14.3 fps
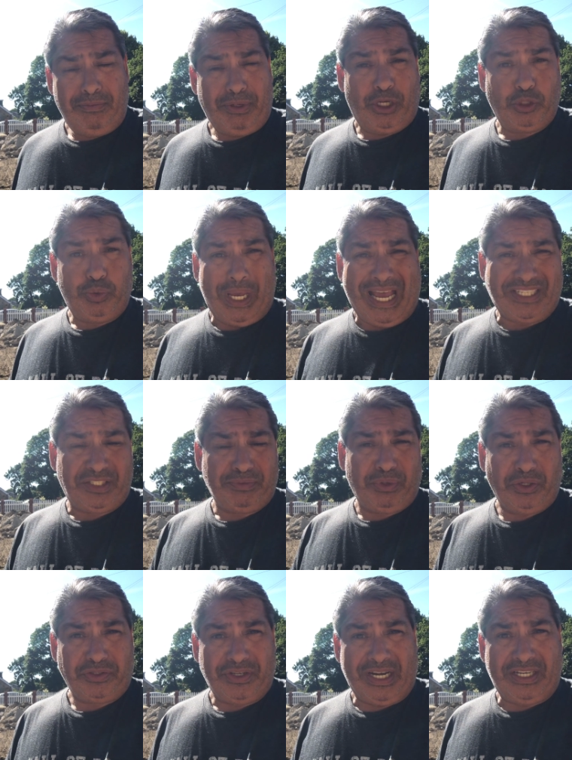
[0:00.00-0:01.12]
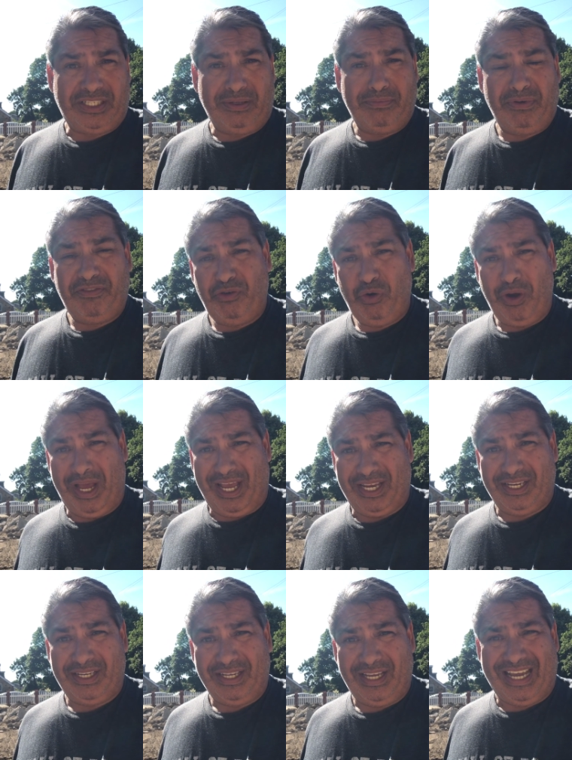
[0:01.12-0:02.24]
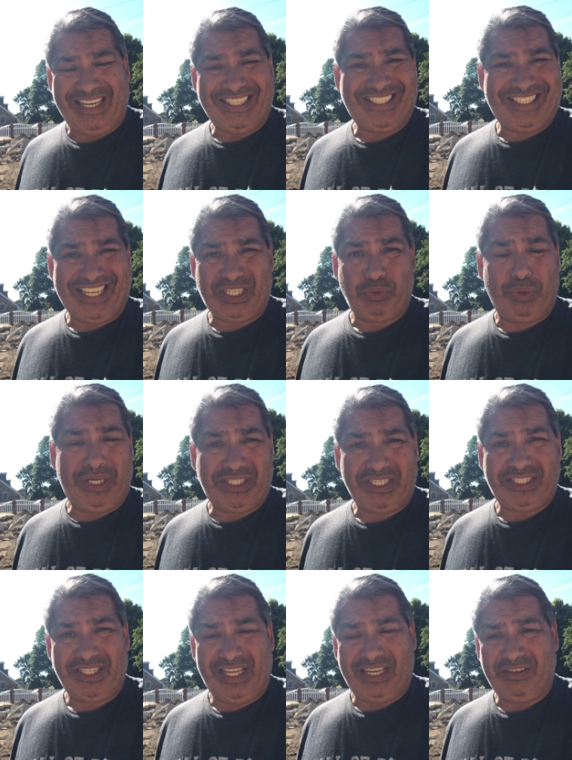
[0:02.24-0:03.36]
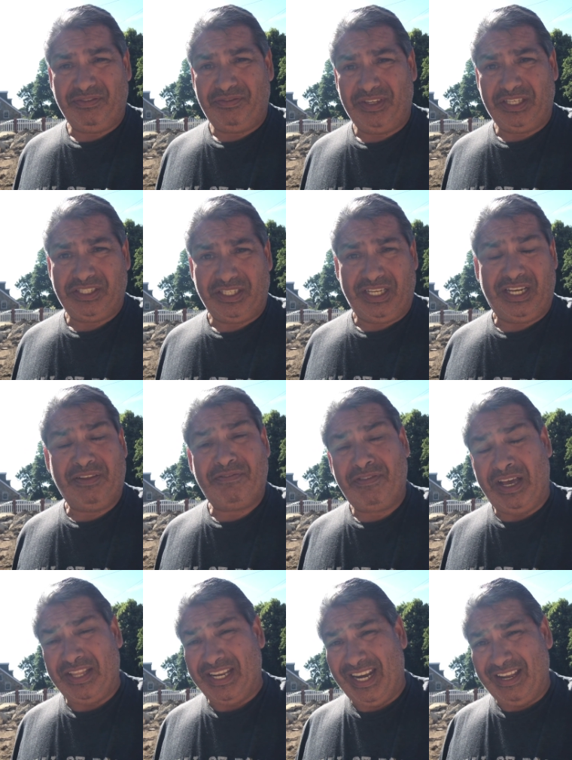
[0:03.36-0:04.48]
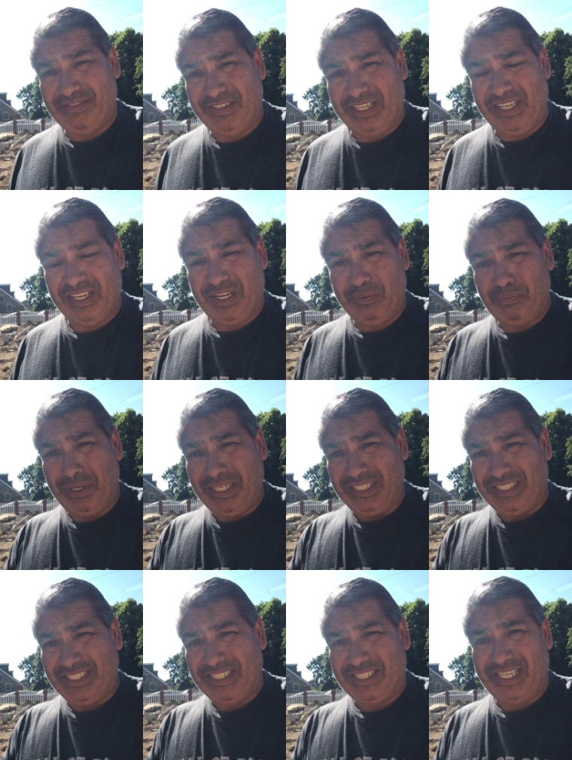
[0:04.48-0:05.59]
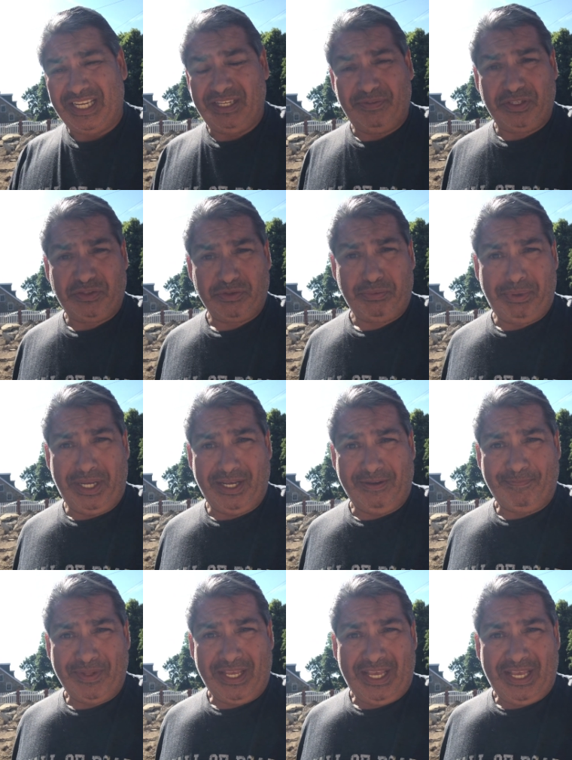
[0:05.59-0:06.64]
because we had some contractors in beforehand, and in six weeks they still hadn't finished it, and in fact they'd left it in a complete state of disrepair.